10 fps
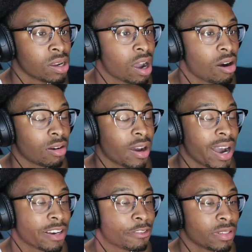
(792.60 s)
I don't know
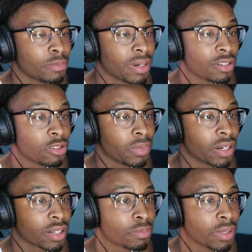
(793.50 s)
how to feel about New
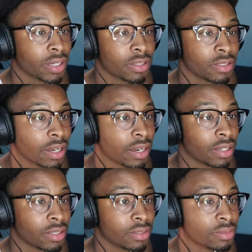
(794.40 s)
America, but hey.